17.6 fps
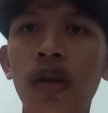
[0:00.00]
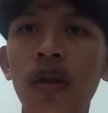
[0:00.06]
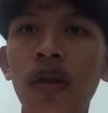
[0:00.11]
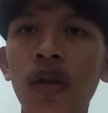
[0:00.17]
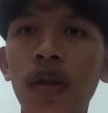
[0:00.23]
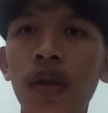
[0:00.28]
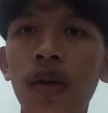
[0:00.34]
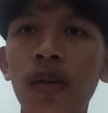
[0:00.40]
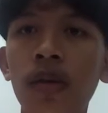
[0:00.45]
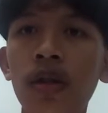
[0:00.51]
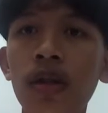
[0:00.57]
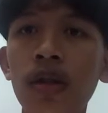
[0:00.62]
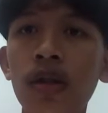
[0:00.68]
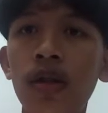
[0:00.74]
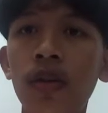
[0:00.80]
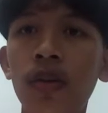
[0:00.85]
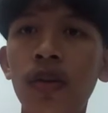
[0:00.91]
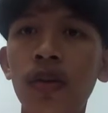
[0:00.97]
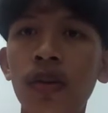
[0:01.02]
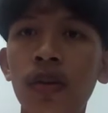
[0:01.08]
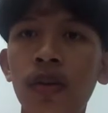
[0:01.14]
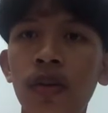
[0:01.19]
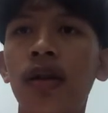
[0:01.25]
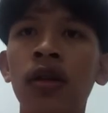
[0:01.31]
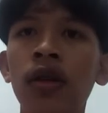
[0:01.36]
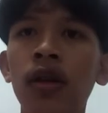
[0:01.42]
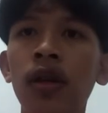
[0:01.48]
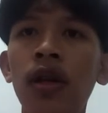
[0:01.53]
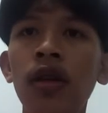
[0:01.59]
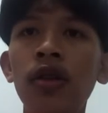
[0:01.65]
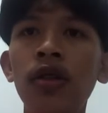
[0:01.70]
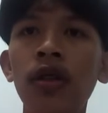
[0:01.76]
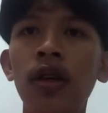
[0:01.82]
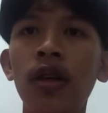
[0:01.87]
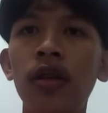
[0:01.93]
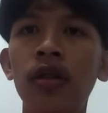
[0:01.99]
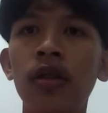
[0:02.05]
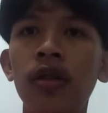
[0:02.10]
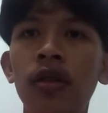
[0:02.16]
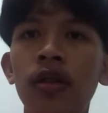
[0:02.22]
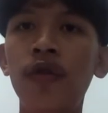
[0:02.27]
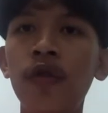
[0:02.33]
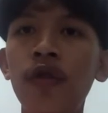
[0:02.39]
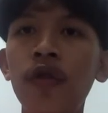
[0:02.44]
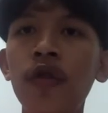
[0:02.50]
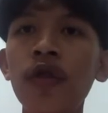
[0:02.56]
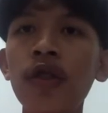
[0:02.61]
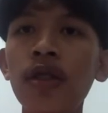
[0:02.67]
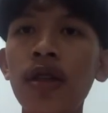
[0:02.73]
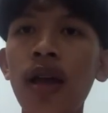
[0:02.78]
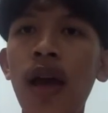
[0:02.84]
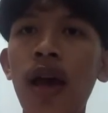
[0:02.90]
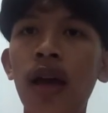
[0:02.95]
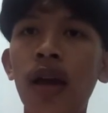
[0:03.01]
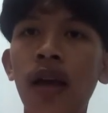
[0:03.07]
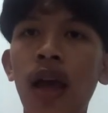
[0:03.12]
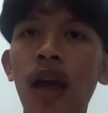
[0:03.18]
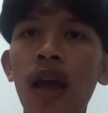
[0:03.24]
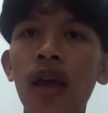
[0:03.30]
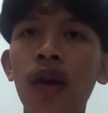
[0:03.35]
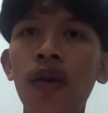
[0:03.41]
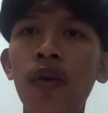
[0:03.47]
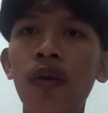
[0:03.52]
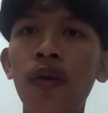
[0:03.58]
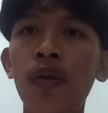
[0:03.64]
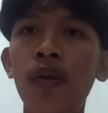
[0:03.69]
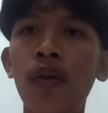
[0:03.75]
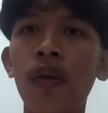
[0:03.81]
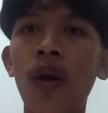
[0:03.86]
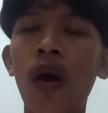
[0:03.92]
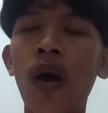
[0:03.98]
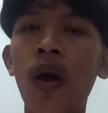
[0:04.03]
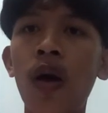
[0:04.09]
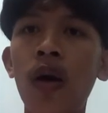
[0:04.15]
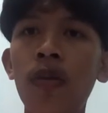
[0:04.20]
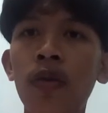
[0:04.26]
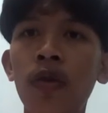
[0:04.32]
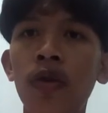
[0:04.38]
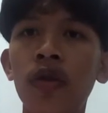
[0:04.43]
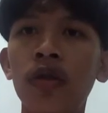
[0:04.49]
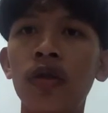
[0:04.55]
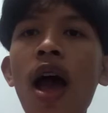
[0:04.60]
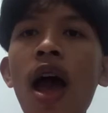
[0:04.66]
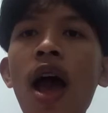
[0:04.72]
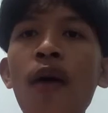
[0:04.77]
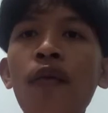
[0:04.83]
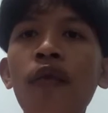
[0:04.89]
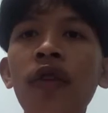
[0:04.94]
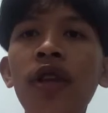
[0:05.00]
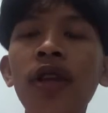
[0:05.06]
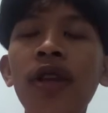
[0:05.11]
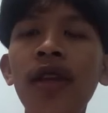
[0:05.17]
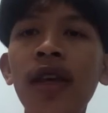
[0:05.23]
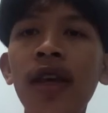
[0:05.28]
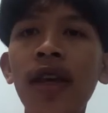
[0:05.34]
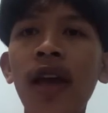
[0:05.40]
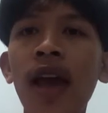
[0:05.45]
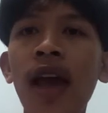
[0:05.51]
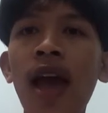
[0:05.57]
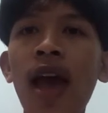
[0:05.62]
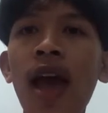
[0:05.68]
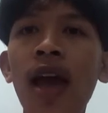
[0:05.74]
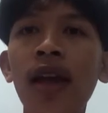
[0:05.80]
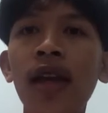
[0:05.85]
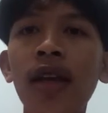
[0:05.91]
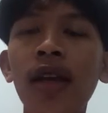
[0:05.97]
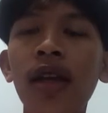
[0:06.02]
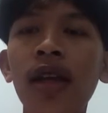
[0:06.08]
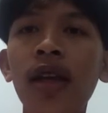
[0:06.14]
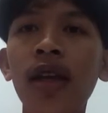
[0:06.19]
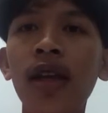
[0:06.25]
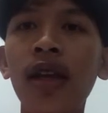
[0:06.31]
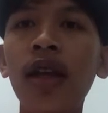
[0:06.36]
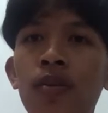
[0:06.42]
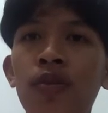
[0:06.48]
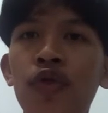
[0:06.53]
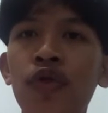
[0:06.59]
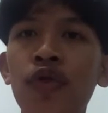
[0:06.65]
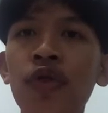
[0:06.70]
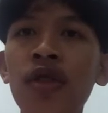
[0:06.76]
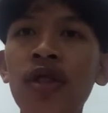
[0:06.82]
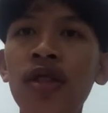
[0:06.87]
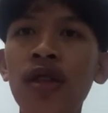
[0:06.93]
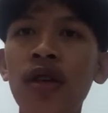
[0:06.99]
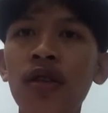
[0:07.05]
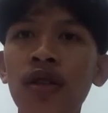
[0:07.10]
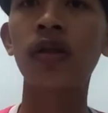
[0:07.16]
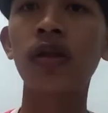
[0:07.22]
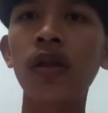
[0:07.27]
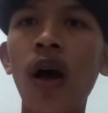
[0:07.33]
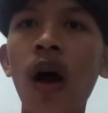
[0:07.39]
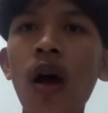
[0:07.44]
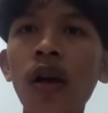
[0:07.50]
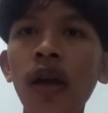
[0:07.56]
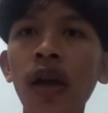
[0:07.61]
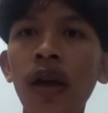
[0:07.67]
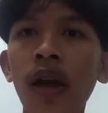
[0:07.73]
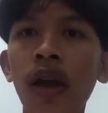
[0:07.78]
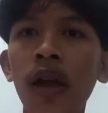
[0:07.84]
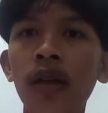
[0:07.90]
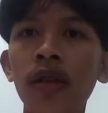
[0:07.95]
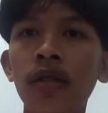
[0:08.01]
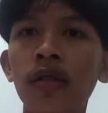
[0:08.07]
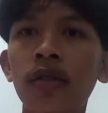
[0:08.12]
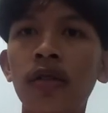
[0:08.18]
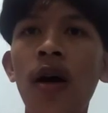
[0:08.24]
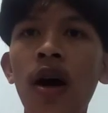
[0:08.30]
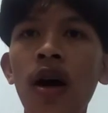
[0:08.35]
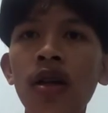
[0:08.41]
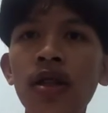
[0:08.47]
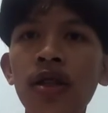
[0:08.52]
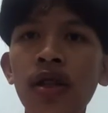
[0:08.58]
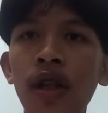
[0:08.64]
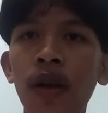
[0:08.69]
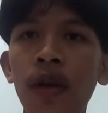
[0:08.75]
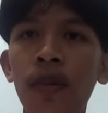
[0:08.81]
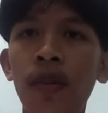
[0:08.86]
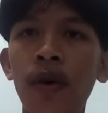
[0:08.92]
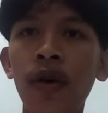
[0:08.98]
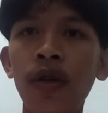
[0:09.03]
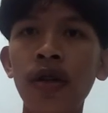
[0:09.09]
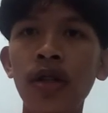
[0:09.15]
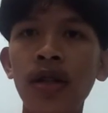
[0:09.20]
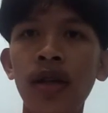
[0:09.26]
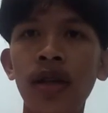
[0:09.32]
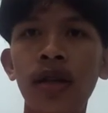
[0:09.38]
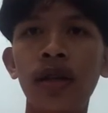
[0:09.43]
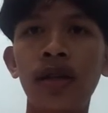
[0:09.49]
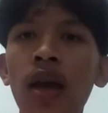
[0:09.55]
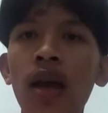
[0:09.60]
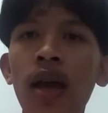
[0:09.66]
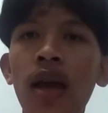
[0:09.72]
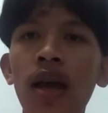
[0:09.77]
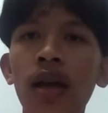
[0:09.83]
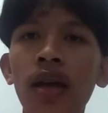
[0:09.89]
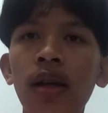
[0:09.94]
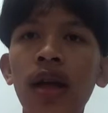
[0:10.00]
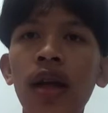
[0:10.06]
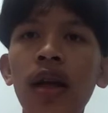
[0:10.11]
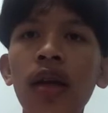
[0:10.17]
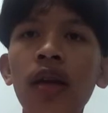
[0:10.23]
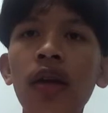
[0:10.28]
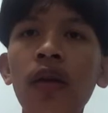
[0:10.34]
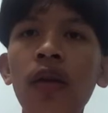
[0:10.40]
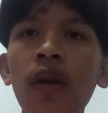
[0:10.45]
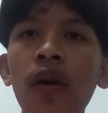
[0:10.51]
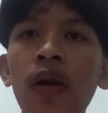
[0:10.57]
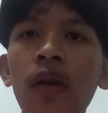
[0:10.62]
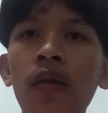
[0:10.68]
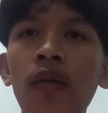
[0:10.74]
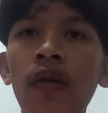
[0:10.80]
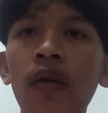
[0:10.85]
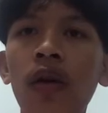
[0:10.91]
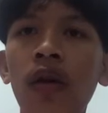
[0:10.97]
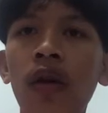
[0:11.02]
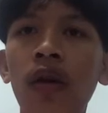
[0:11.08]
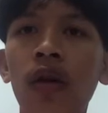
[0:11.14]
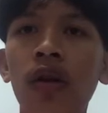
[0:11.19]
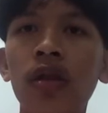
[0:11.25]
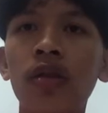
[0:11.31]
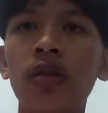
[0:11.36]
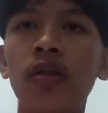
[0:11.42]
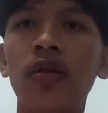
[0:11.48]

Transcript: He a person who the lessons foods and can do almost everything and in it most such talkative. Positive person and thank you all for